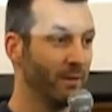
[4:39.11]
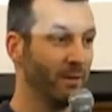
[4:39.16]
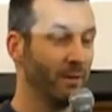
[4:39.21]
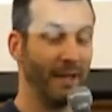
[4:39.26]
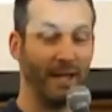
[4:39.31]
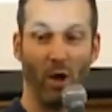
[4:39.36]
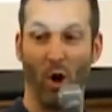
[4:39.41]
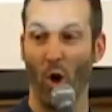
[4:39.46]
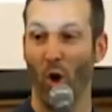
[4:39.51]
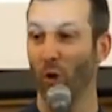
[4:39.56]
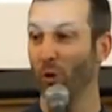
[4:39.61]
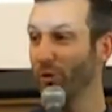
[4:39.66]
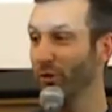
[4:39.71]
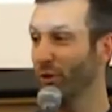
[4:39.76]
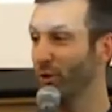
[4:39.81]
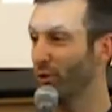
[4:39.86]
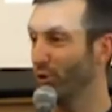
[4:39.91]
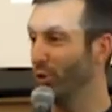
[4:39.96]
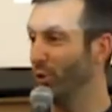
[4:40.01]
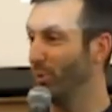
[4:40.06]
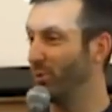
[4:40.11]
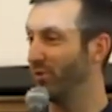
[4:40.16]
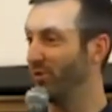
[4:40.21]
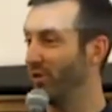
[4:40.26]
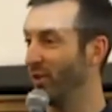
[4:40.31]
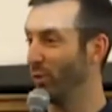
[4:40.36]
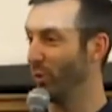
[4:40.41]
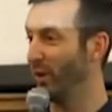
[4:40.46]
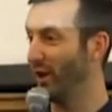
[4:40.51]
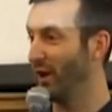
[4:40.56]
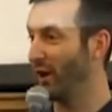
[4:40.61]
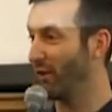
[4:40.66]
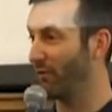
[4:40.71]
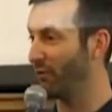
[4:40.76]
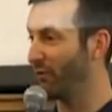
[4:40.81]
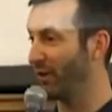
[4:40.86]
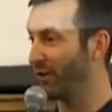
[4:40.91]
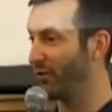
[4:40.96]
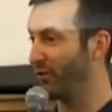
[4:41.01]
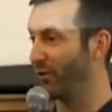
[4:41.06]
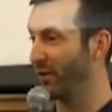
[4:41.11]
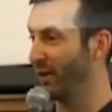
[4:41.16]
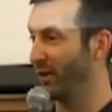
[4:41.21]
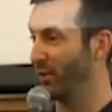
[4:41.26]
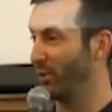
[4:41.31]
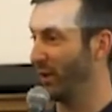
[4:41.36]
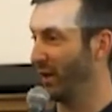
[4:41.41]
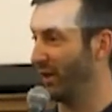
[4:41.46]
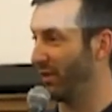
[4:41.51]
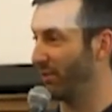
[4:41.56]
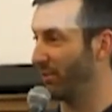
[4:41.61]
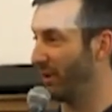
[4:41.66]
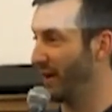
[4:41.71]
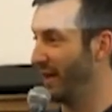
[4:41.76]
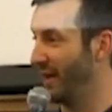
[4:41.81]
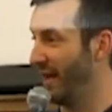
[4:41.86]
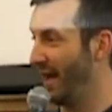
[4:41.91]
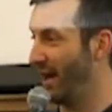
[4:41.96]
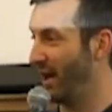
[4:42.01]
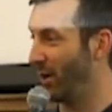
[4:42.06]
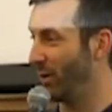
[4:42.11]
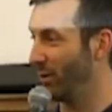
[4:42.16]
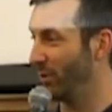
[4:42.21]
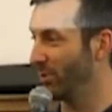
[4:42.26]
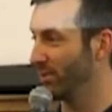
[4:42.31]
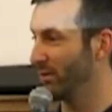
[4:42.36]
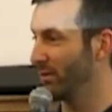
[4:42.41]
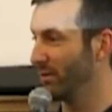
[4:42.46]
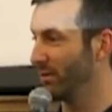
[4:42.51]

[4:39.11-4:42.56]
Like all the groups that we are frustrated with right now.